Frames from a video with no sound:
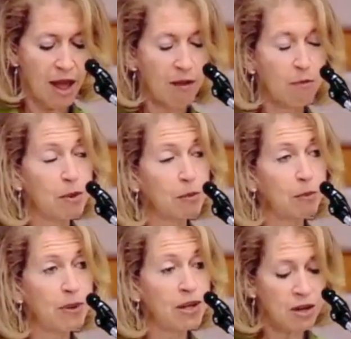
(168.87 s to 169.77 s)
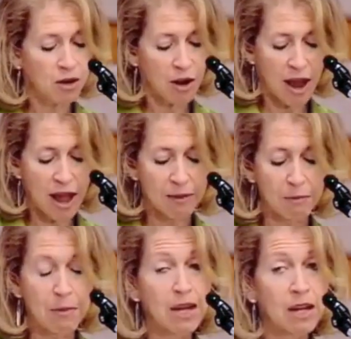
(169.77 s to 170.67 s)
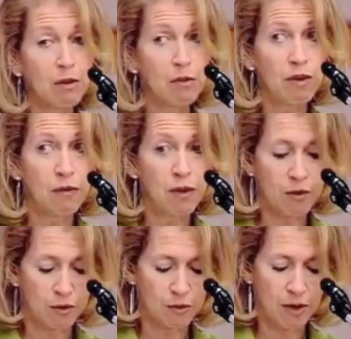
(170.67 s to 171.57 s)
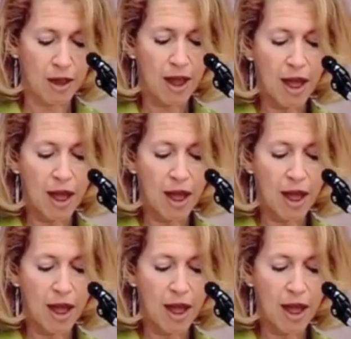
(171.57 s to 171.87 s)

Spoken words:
have been peer and media reviewed